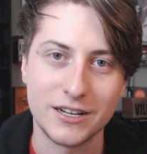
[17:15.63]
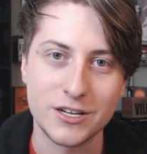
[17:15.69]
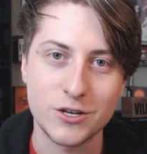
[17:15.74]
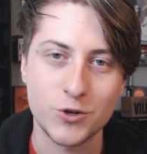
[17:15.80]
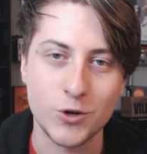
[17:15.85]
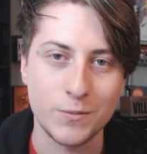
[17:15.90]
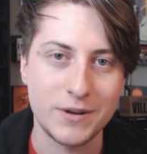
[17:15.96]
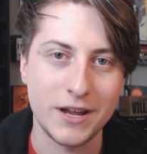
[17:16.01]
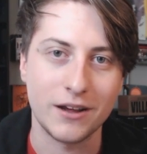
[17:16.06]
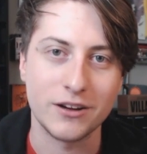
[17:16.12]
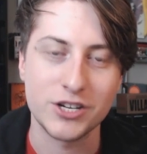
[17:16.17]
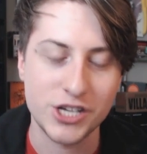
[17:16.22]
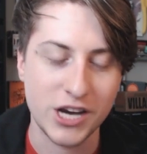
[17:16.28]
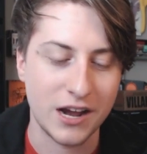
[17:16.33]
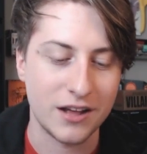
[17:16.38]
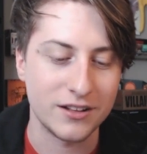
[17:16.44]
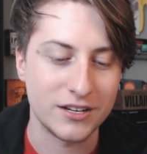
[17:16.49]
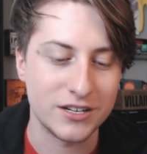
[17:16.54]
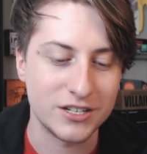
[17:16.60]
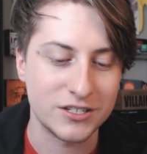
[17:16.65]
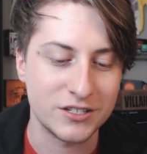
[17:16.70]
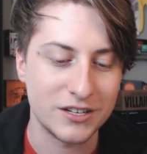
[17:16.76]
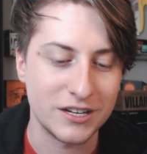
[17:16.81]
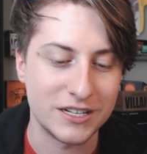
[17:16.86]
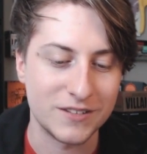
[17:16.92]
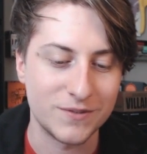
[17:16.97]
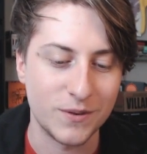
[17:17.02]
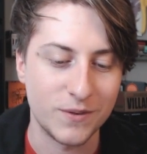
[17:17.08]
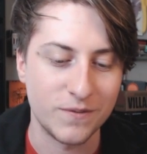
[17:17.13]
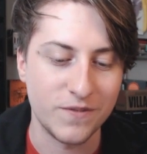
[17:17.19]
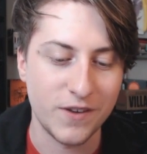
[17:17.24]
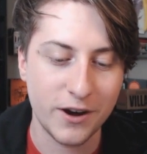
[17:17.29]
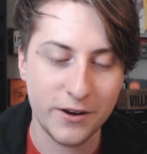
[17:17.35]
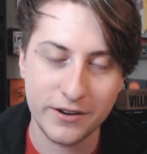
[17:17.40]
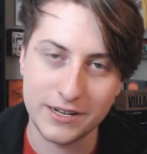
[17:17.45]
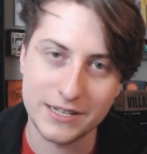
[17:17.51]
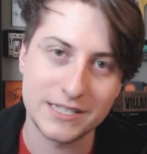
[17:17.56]
strip down challenge. It's been
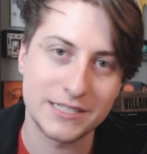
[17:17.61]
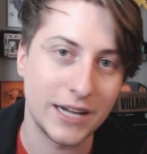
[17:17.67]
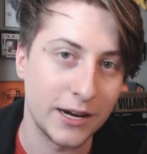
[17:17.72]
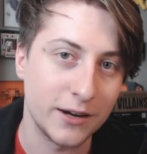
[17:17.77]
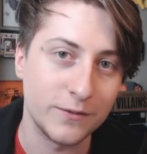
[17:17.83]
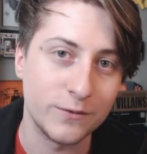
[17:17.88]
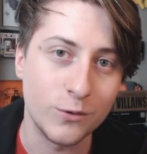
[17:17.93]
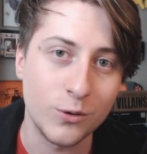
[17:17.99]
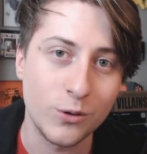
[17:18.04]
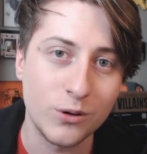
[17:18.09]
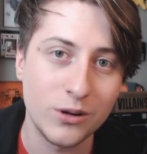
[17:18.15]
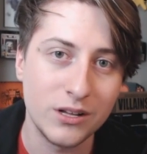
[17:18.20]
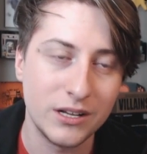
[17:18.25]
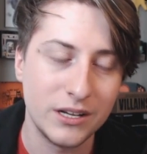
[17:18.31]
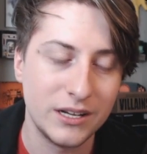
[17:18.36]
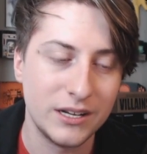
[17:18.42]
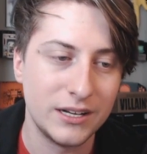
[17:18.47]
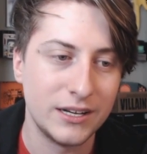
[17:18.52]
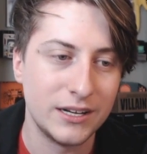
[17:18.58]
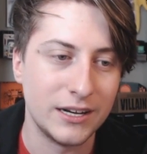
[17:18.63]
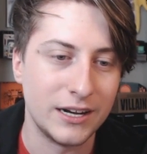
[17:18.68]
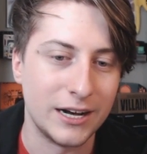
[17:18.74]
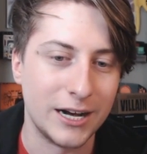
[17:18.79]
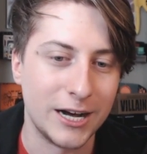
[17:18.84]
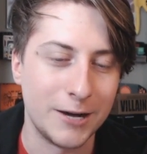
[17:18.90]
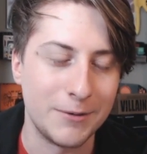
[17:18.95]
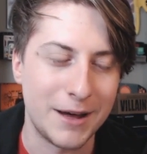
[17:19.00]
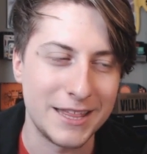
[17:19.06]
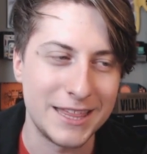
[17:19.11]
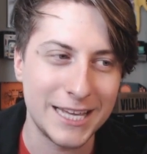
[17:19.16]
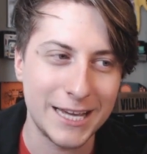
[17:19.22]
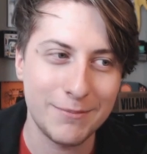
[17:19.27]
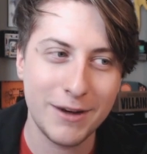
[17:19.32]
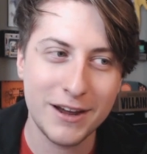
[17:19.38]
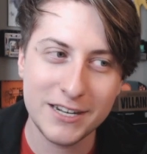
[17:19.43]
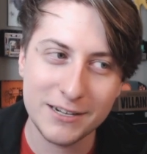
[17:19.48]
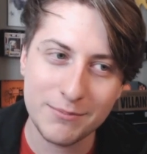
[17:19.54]
very insightful. I
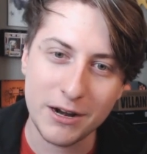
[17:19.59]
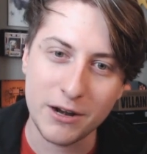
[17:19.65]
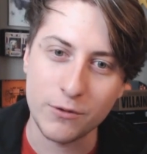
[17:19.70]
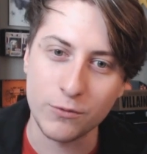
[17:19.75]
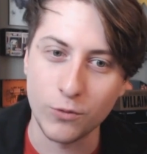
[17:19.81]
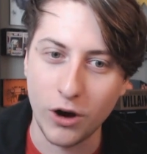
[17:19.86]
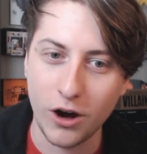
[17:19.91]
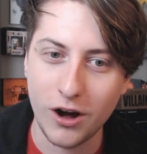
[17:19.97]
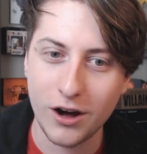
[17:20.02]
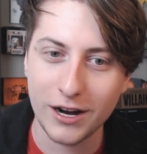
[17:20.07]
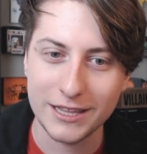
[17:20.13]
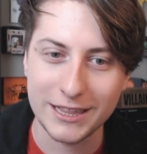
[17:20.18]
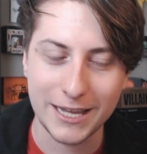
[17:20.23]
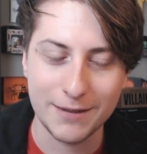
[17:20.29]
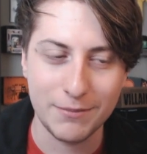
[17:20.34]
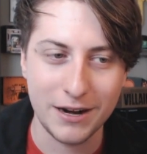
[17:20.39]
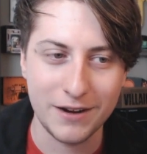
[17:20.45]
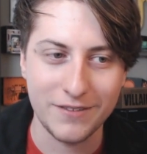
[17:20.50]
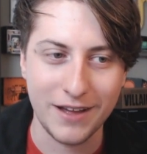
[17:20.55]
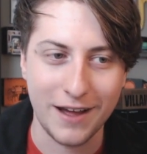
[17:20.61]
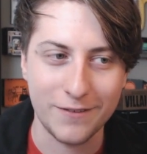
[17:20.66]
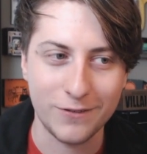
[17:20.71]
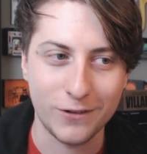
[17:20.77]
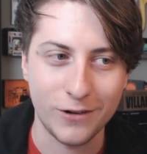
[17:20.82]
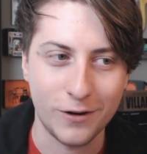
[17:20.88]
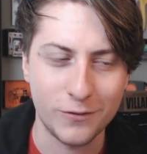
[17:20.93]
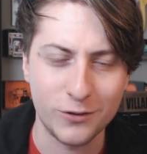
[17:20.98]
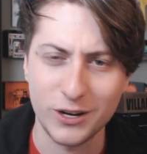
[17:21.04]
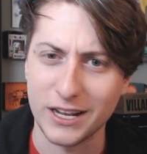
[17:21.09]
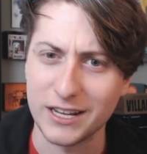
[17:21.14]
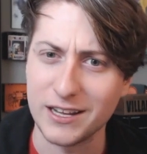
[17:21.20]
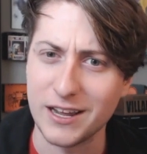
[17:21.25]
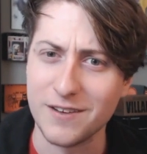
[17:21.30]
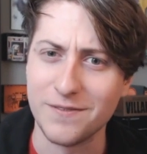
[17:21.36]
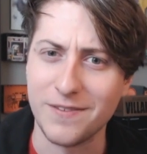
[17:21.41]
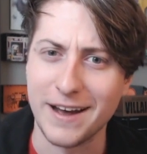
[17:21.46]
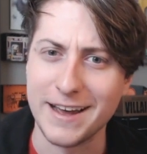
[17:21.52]
think I might have done money wrong. I think I might have offered
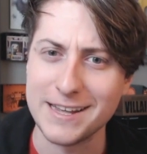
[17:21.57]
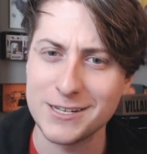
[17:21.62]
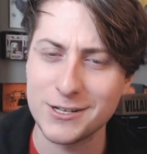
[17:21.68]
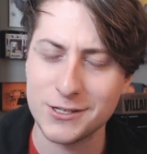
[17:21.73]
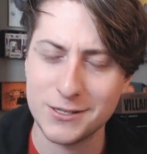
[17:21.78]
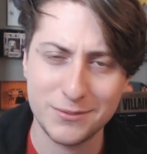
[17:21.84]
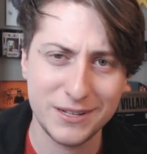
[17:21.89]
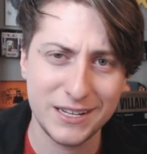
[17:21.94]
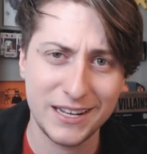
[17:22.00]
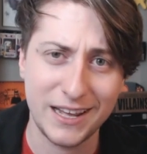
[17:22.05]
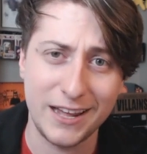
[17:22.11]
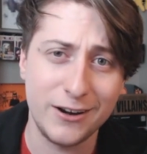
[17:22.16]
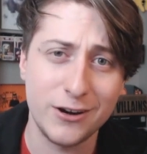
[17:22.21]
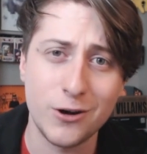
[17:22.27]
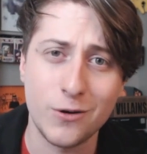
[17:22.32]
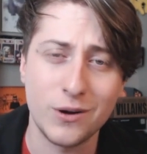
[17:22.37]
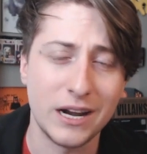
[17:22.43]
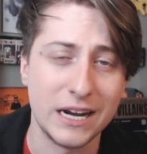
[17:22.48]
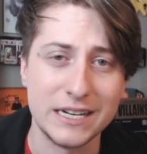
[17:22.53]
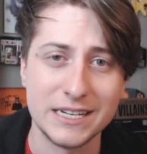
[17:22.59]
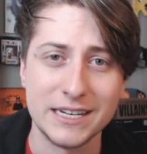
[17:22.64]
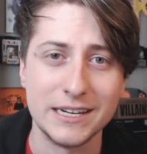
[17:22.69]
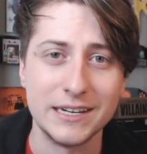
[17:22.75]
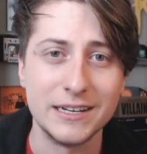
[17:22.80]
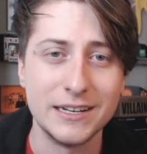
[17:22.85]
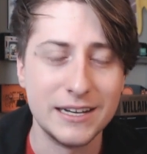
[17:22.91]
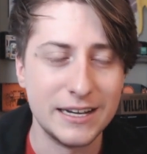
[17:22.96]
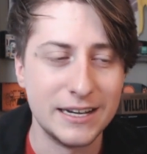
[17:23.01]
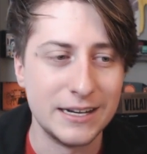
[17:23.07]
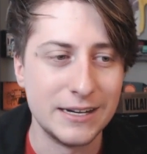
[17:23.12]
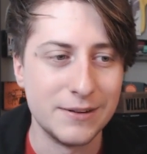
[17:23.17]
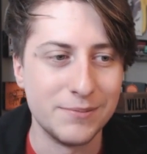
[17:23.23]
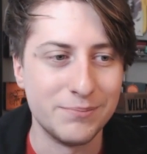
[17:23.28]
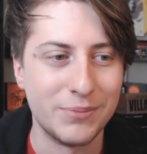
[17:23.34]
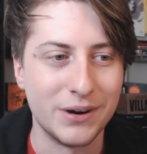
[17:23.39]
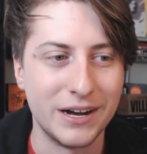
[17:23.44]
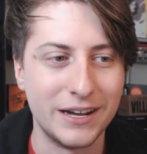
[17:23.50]
like advice or something. I don't know what I did,
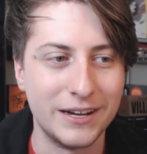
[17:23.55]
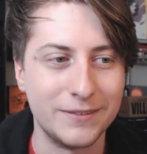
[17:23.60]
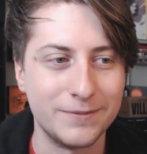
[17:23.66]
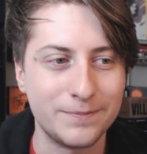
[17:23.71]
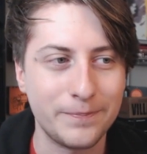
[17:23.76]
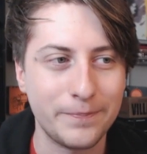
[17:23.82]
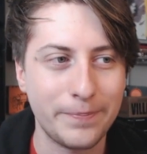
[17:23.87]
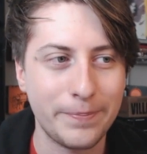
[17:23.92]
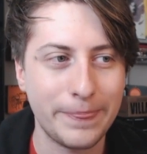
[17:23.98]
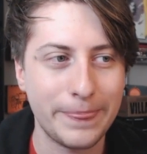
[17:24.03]
but